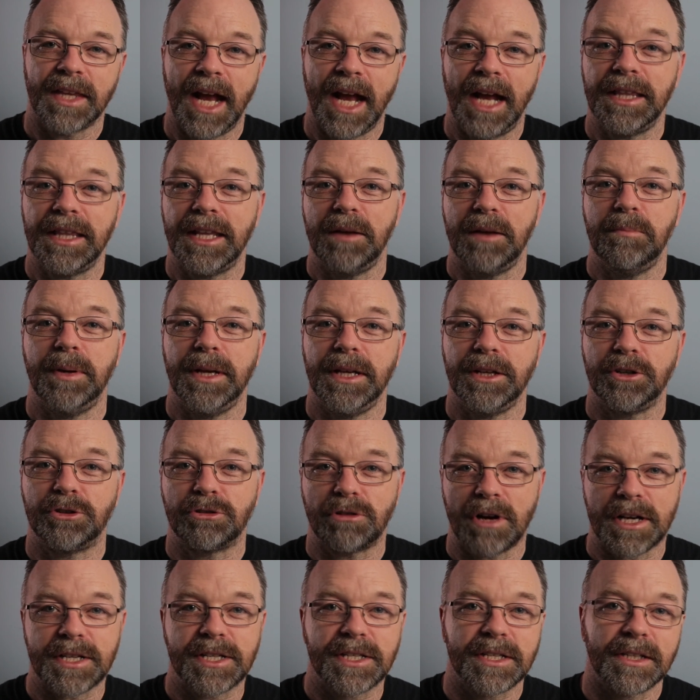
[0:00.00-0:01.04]
Had they been
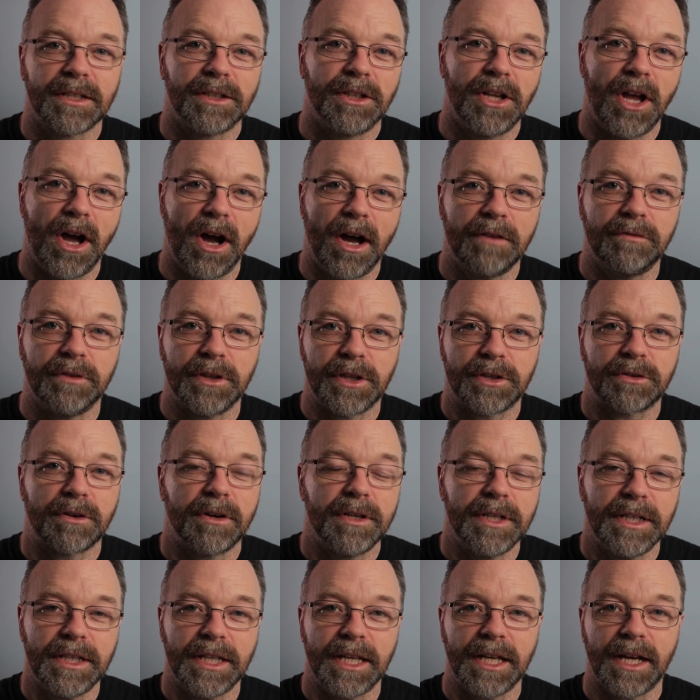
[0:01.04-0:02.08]
crusted alive and
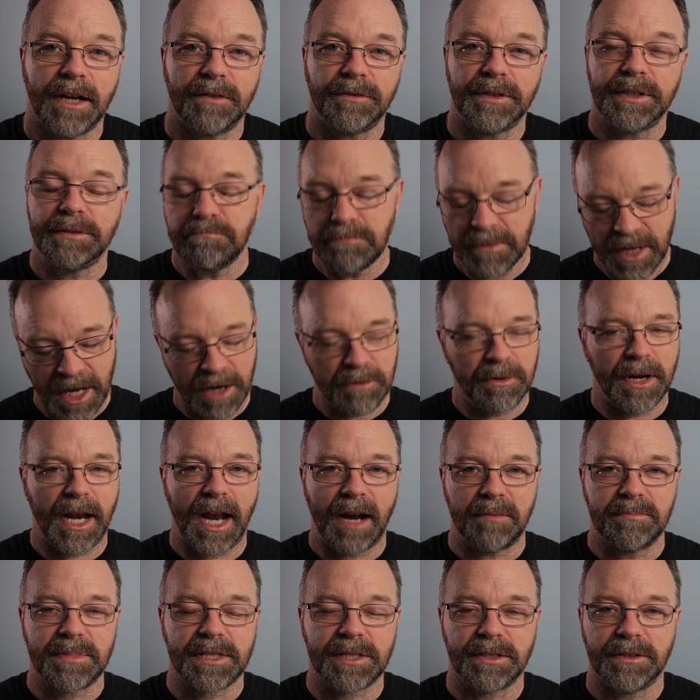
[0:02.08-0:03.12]
thrown in the oven, I would
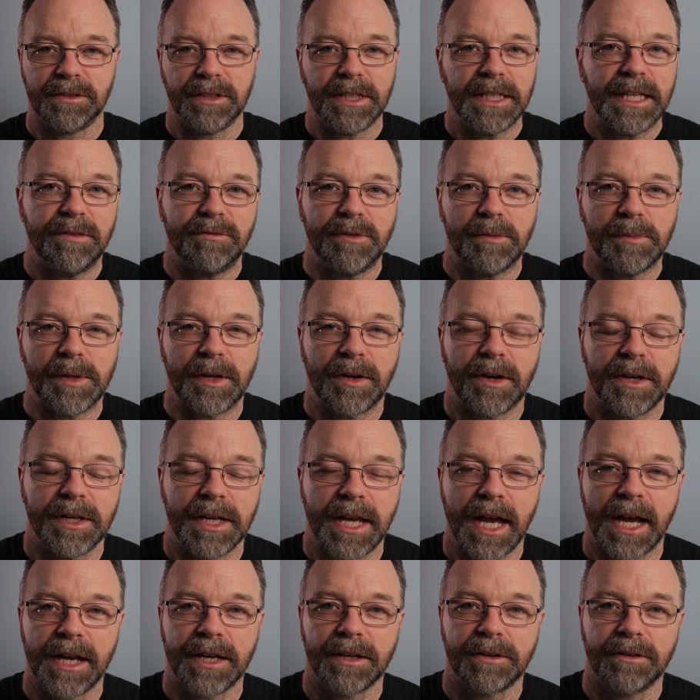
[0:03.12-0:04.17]
absolutely give them their own
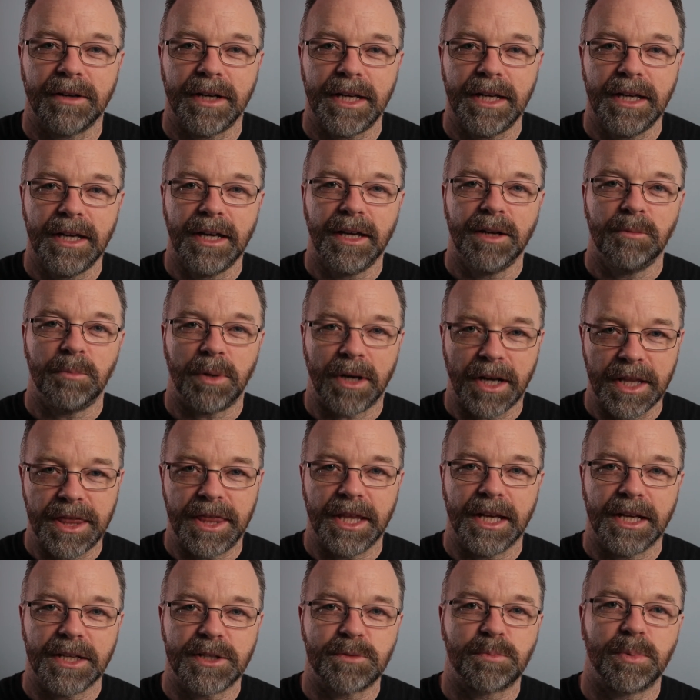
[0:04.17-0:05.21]
category, but I
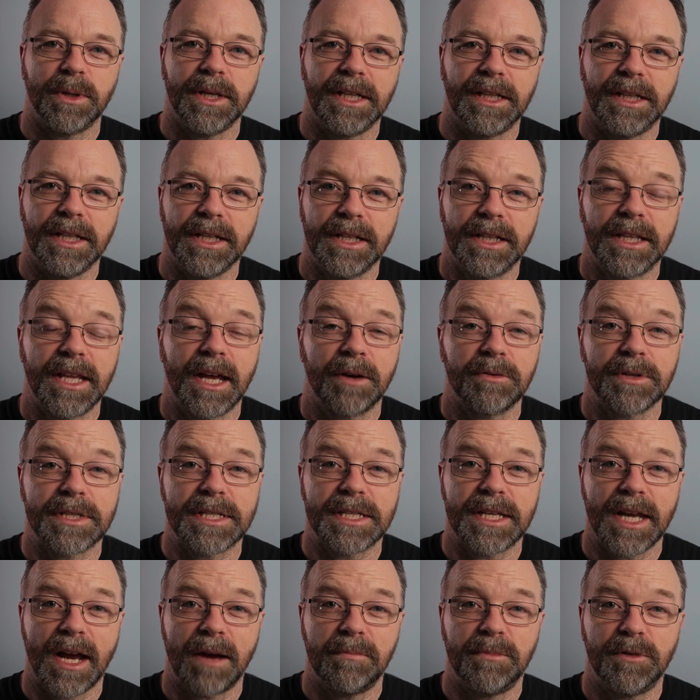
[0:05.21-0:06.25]
think it's pretty clear that they were
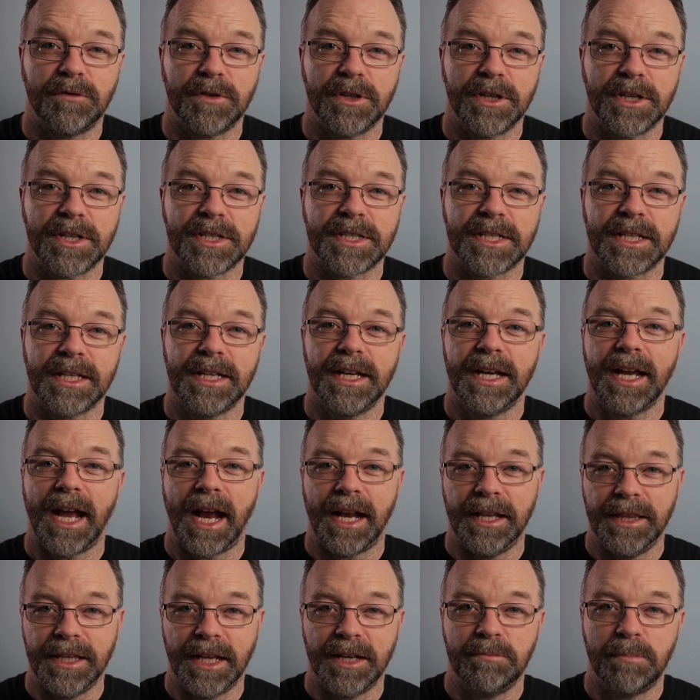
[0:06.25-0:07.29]
stabbed first
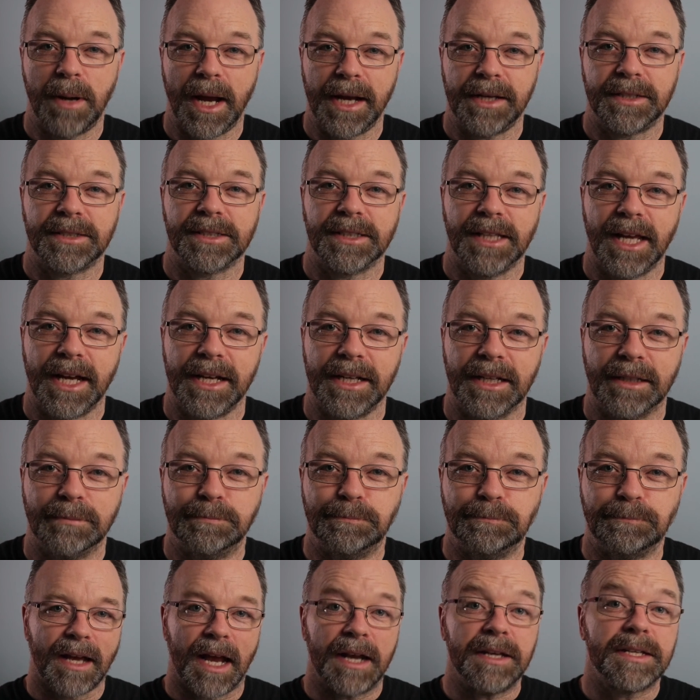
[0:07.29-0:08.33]
and then baked later.
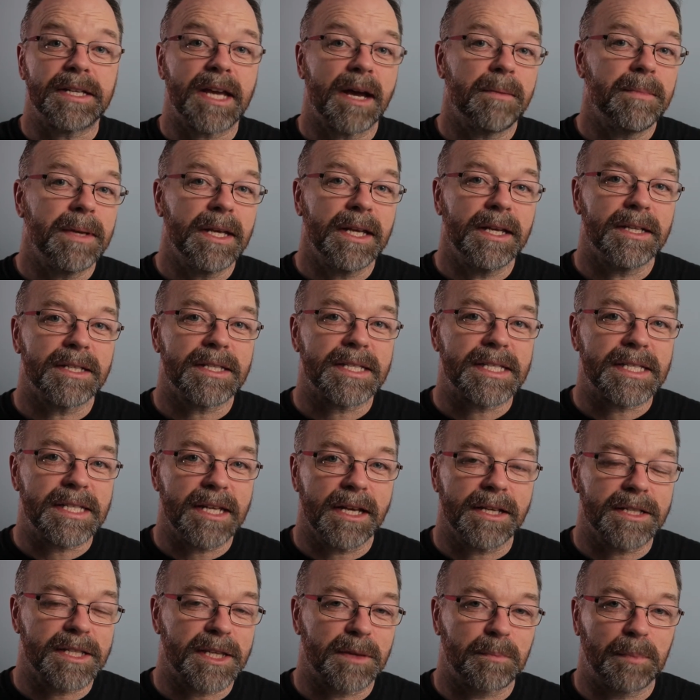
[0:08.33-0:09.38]
And coming in at
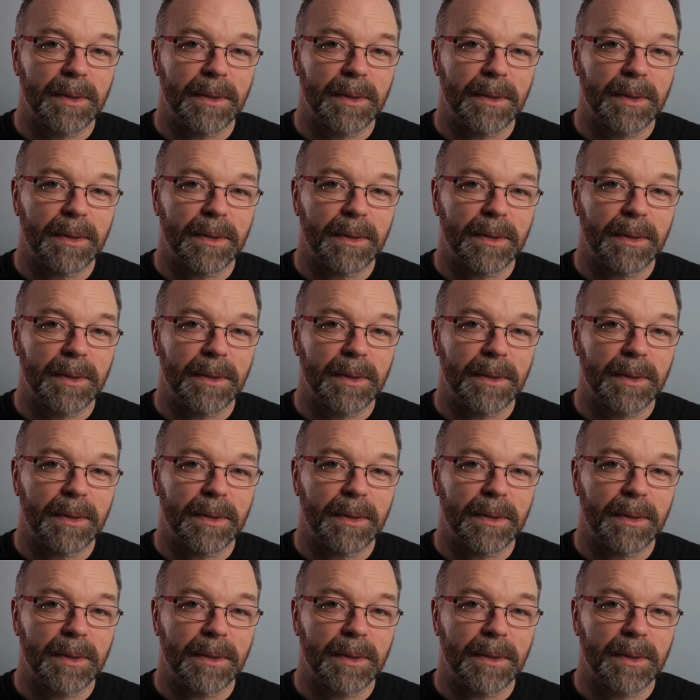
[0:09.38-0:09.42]
6th